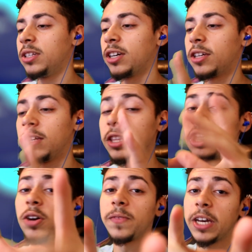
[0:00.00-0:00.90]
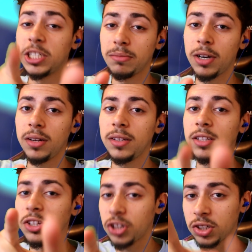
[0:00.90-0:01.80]
Then hit the notification
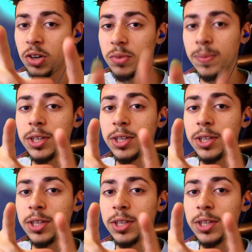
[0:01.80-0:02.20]
button, let y'all know when